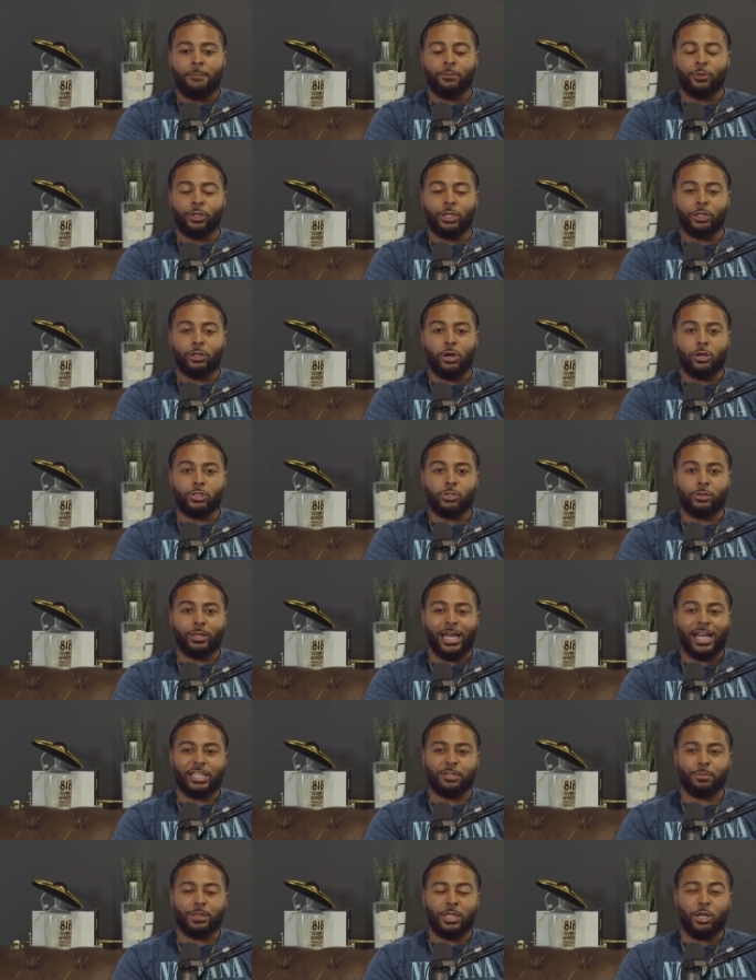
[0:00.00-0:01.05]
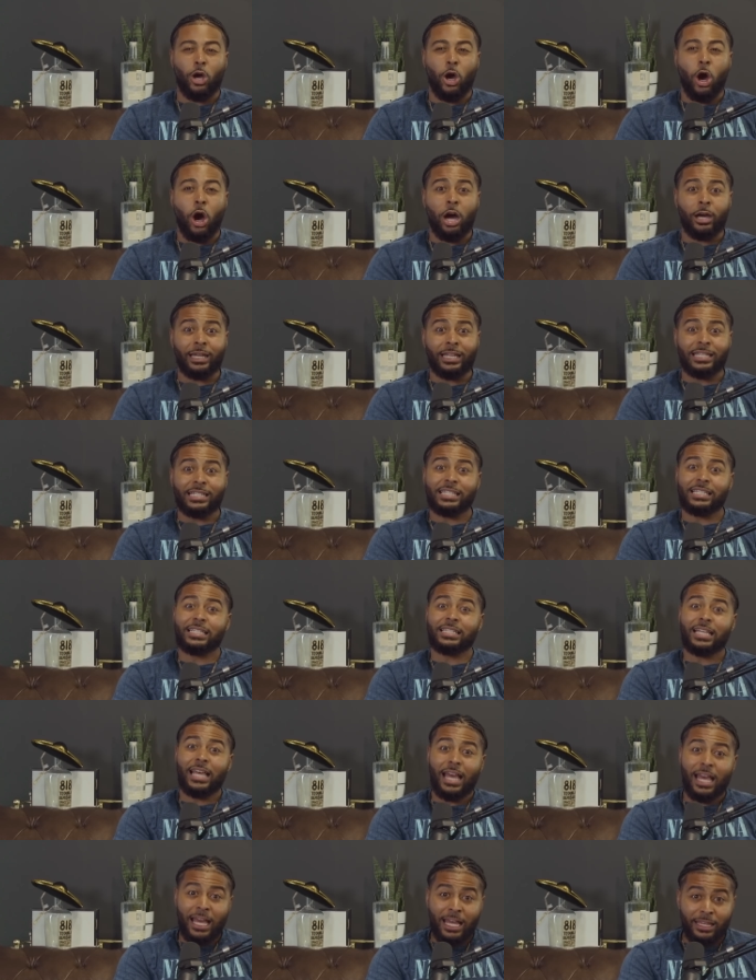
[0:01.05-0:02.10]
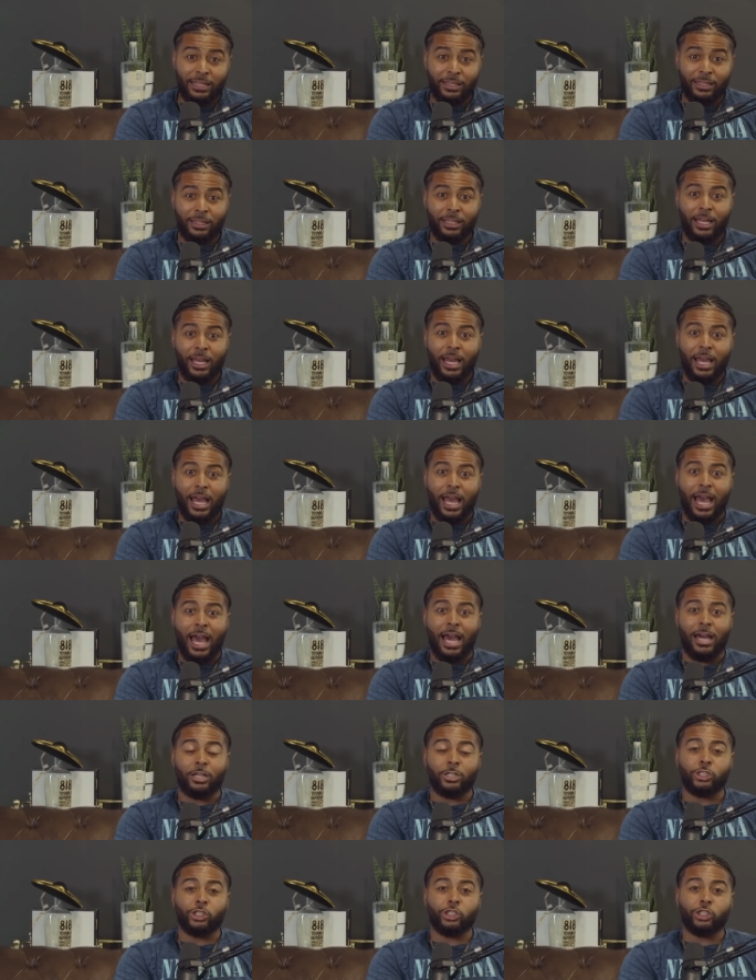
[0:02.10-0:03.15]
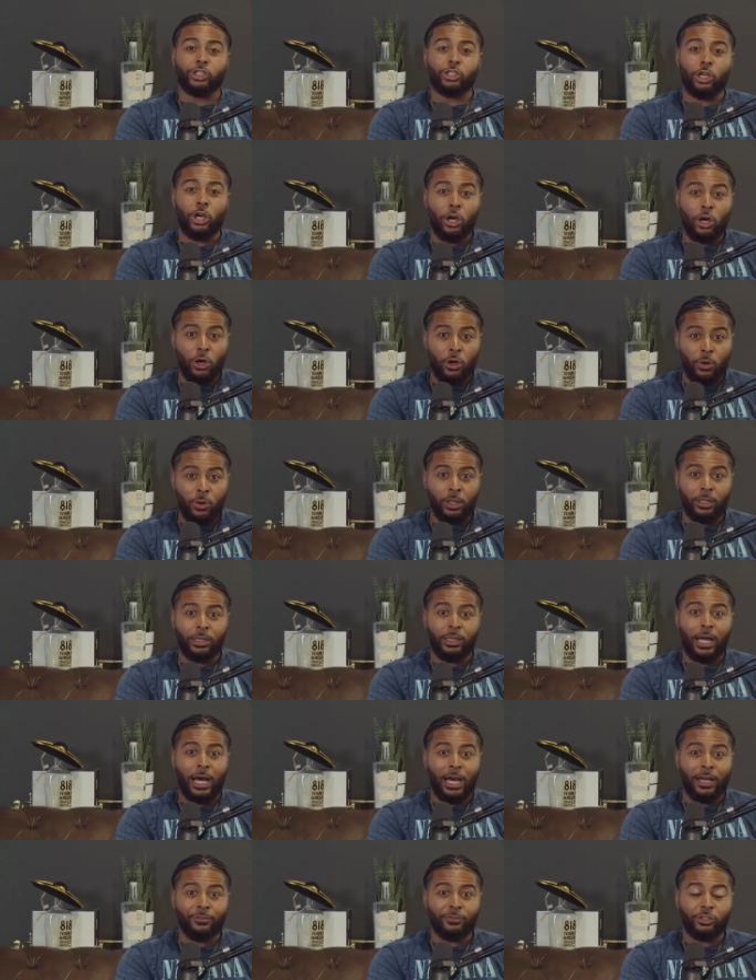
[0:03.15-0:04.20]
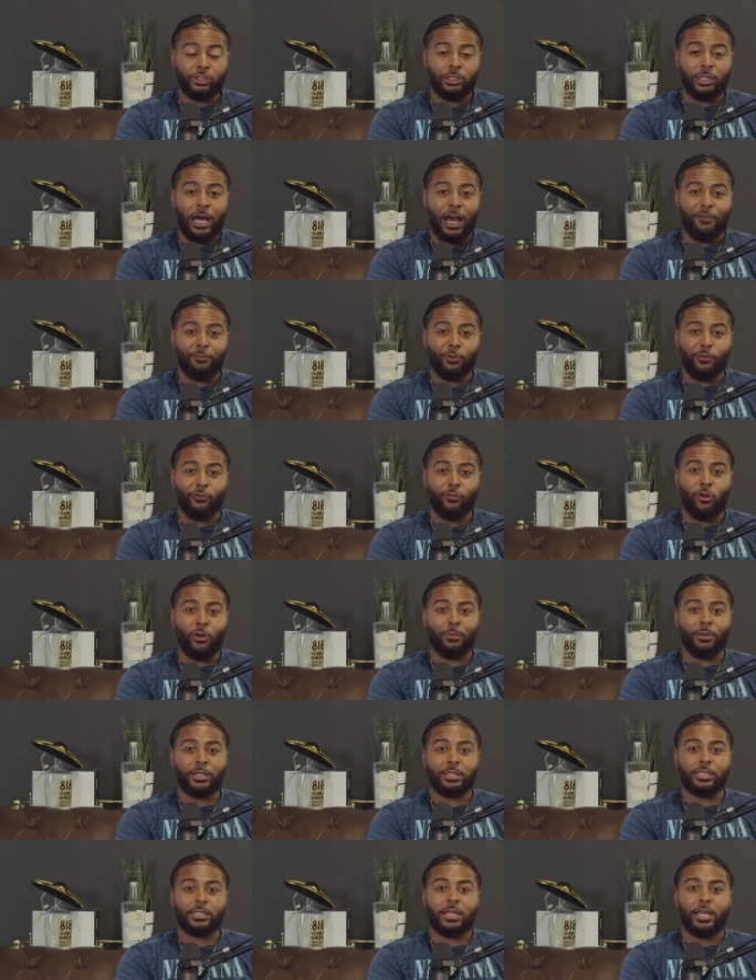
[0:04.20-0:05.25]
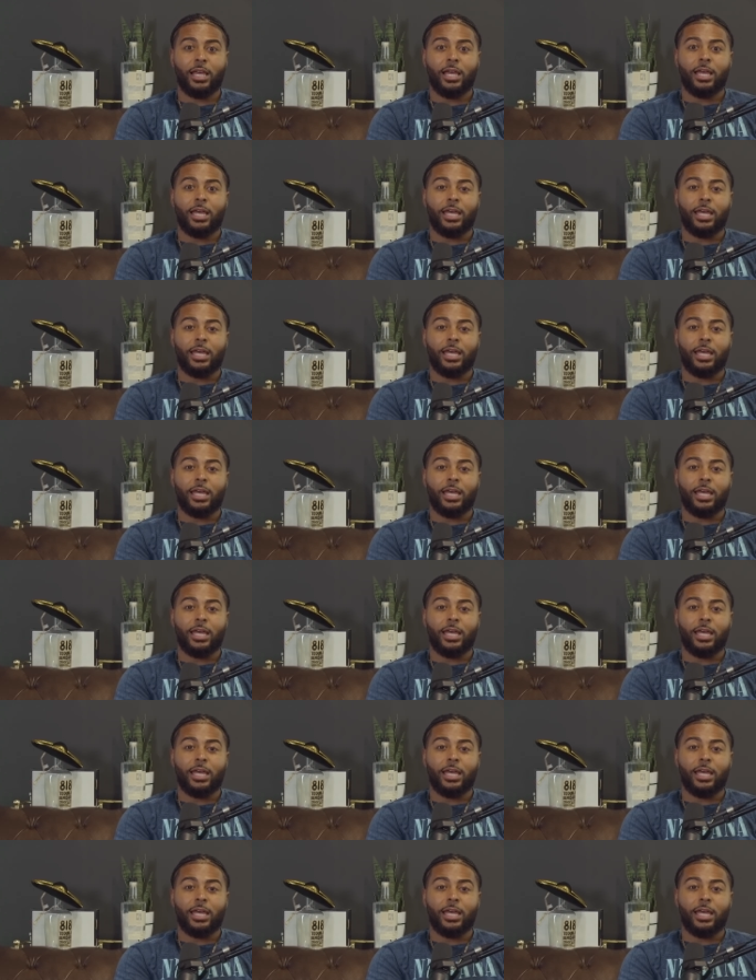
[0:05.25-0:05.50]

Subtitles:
You can also catch me August 10th at a show, live performance.